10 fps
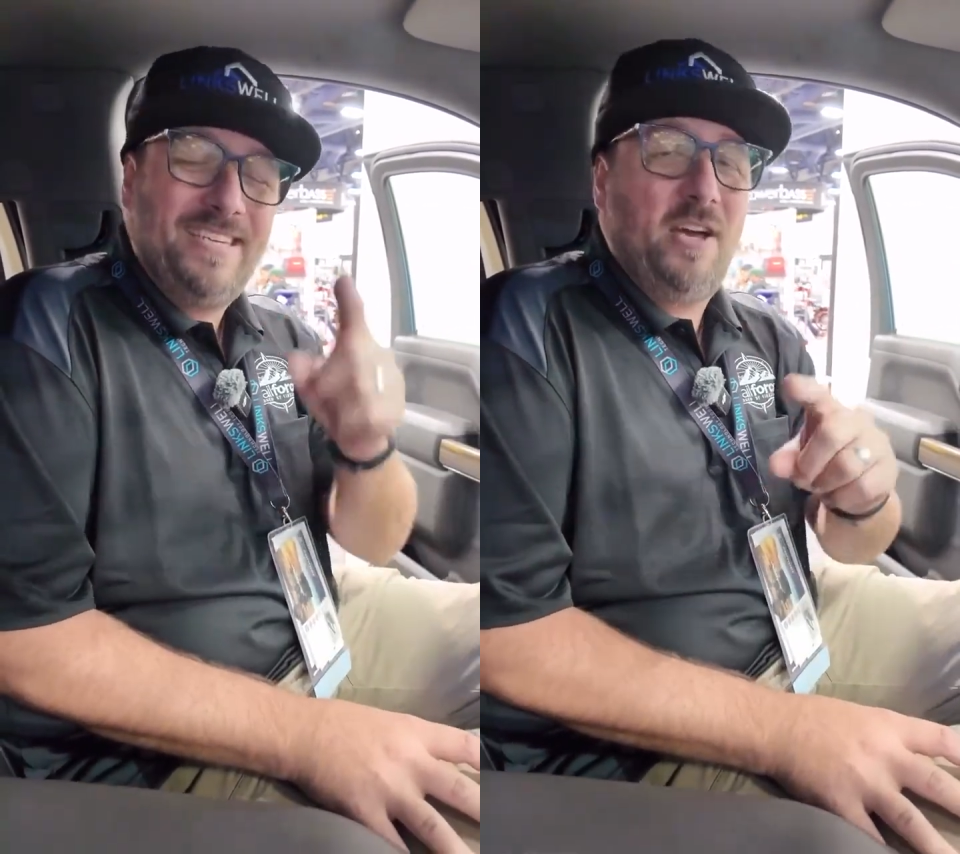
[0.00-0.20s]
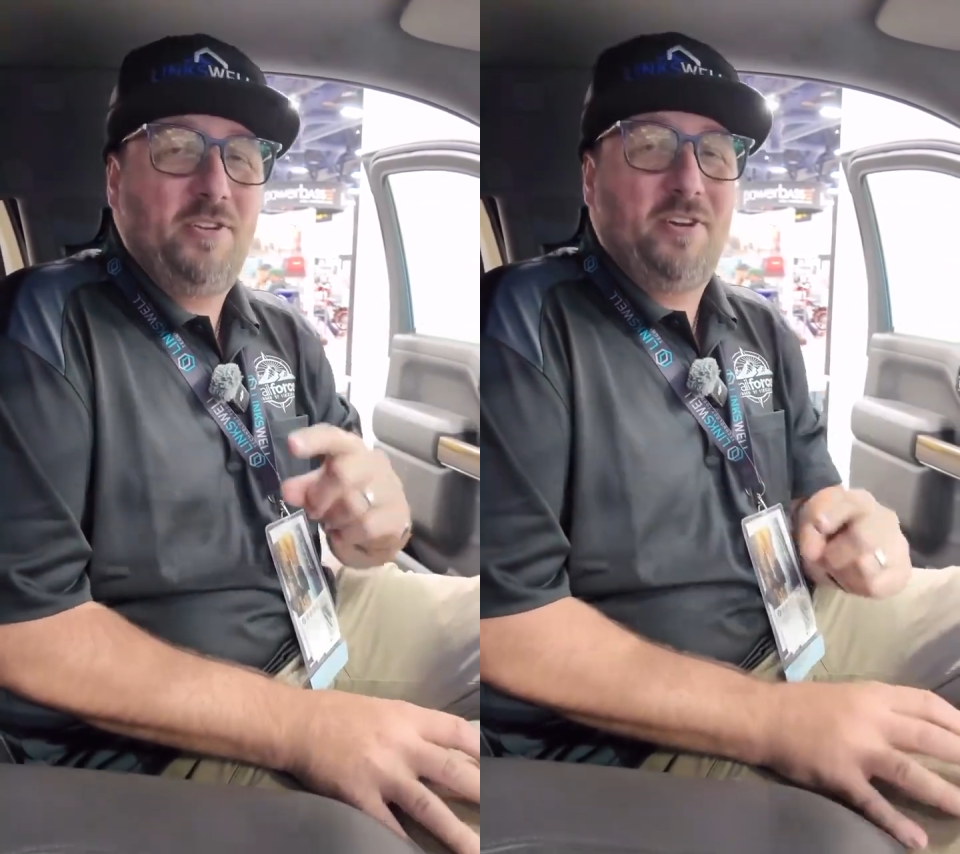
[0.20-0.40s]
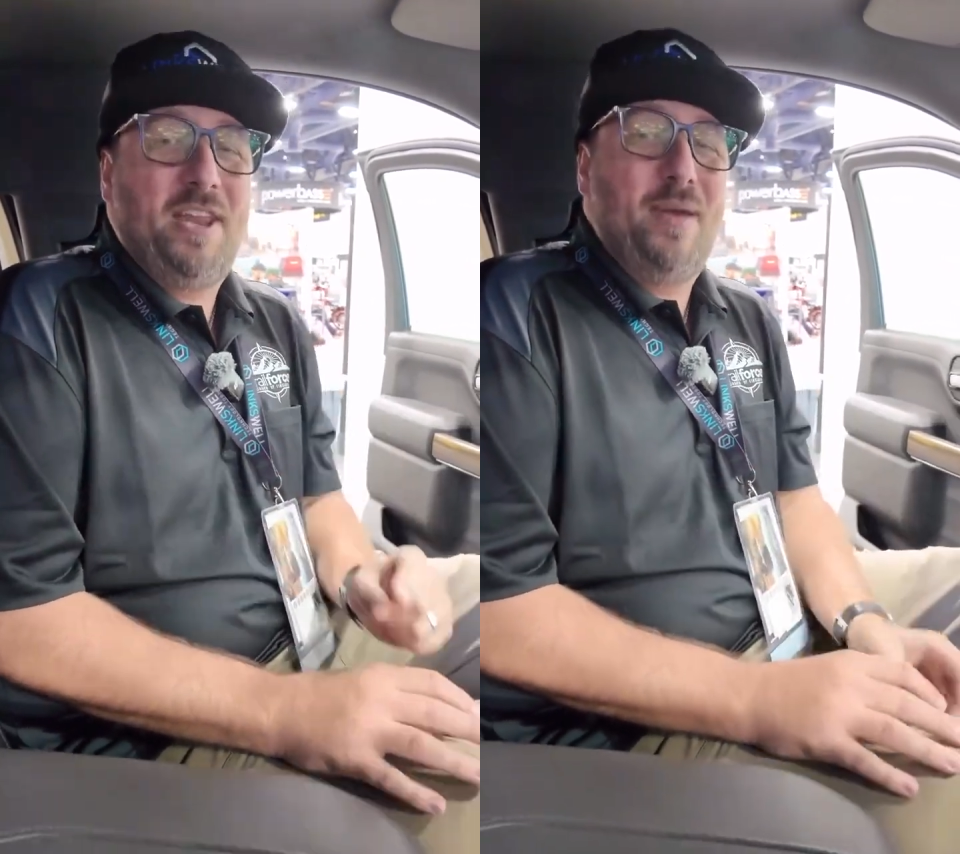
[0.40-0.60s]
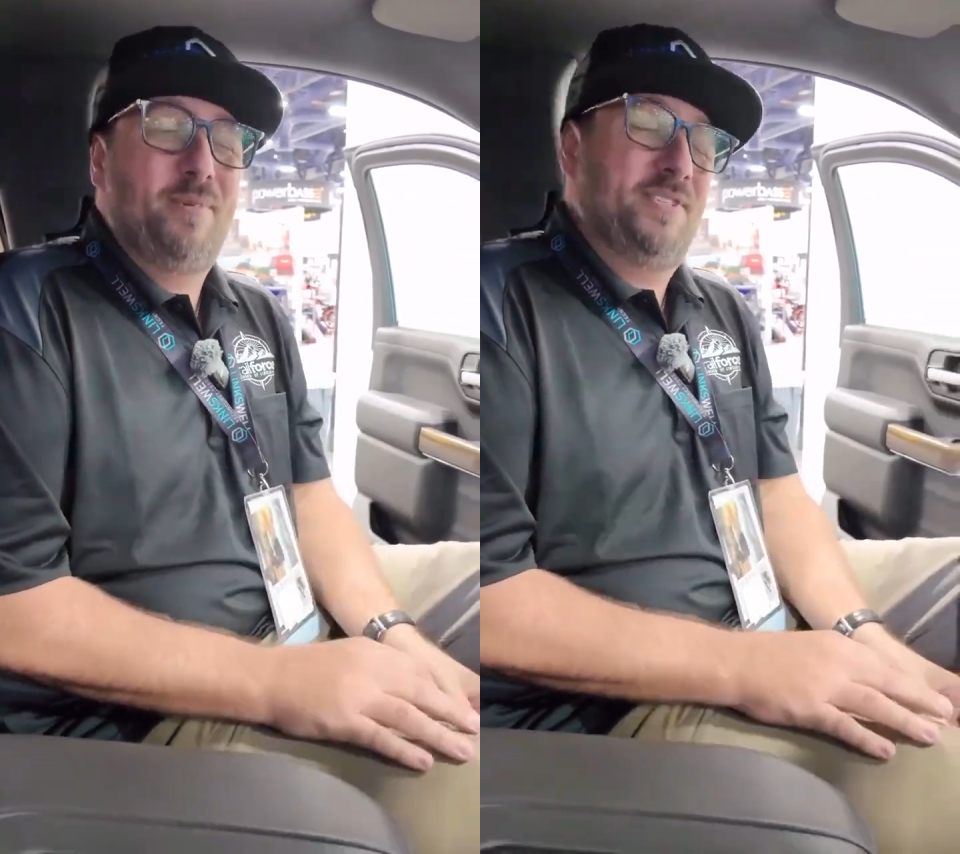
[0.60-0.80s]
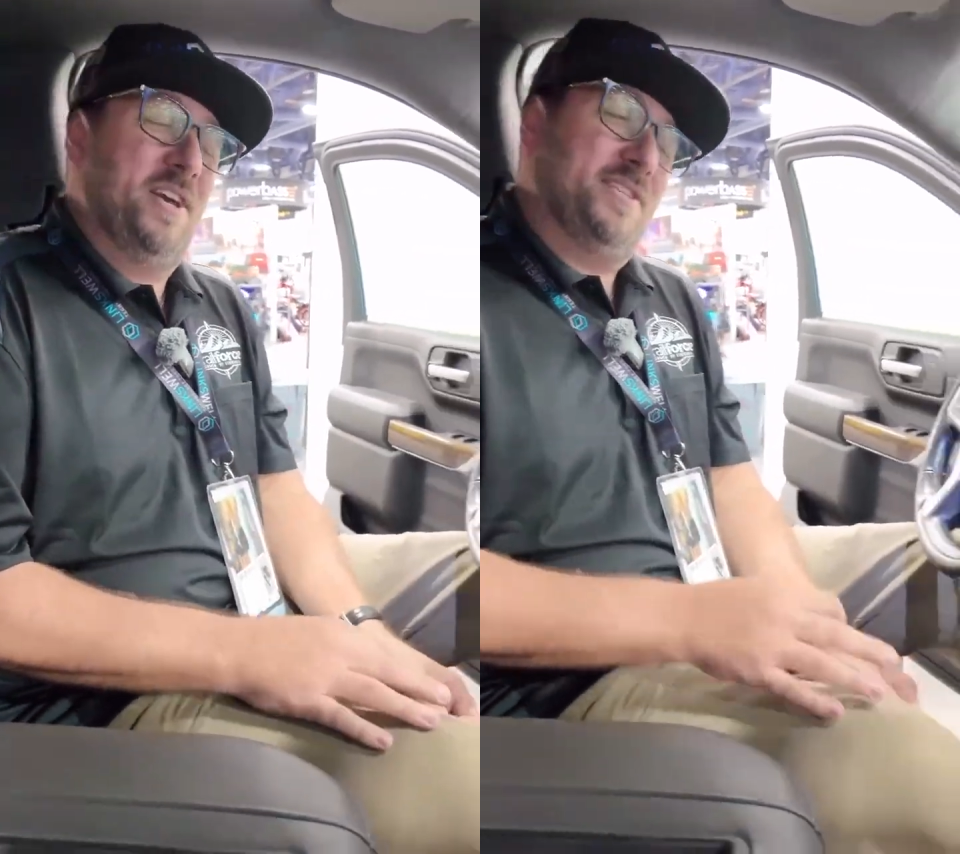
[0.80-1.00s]
Diode
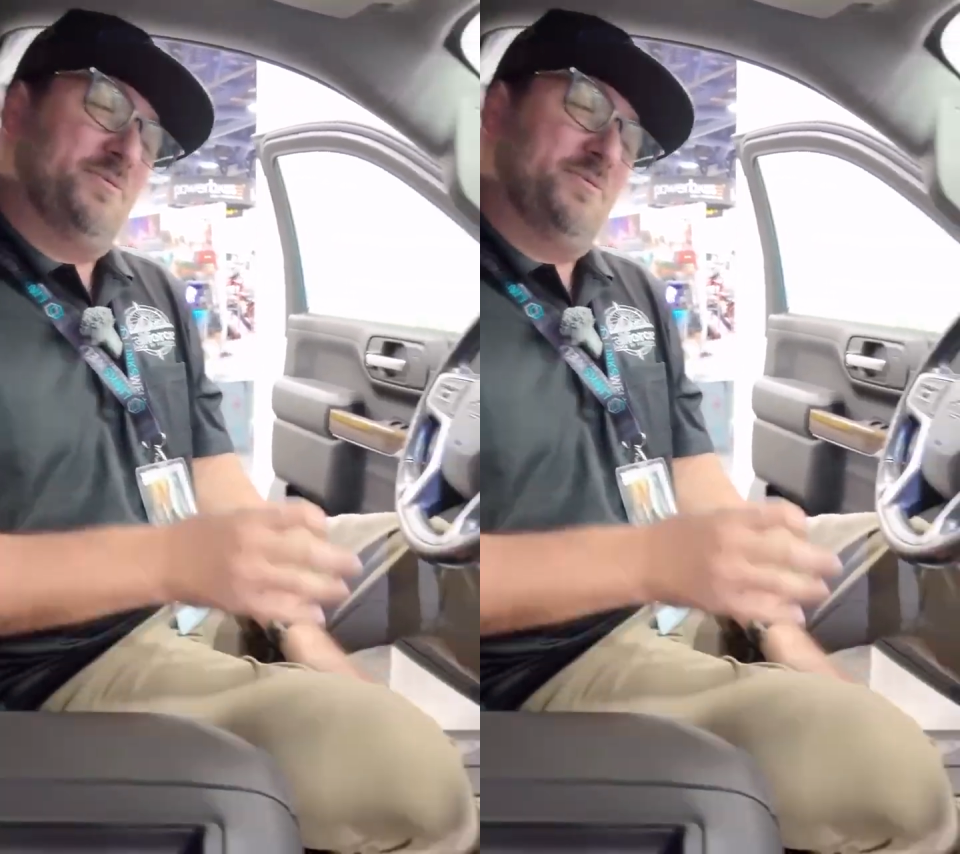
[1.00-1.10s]
Dynamics has got